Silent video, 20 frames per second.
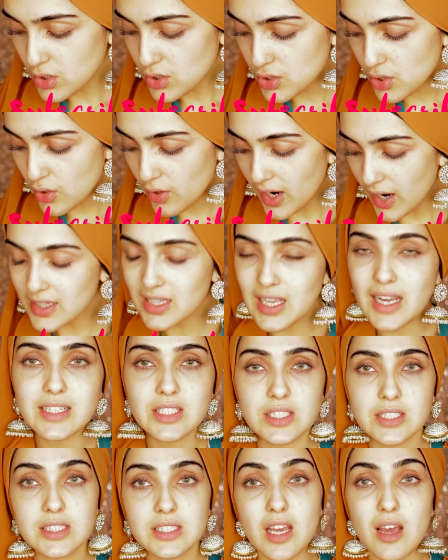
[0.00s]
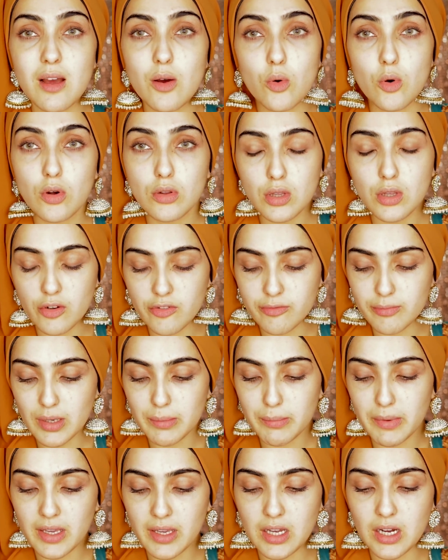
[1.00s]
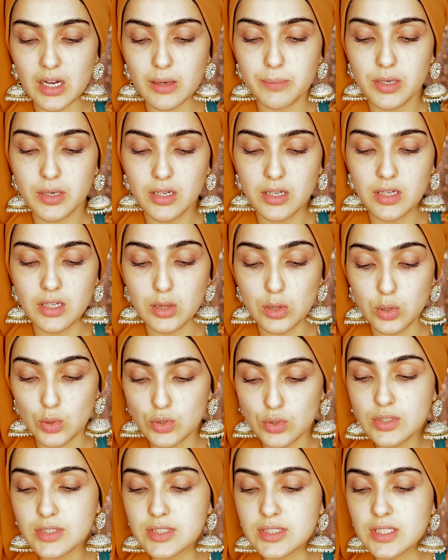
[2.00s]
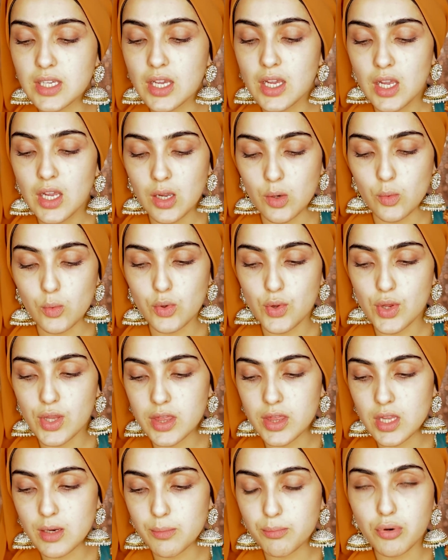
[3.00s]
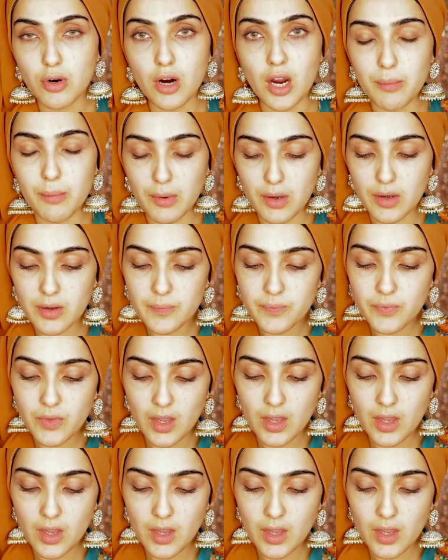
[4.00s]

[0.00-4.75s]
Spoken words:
So I like to start all of my makeup looks with primer.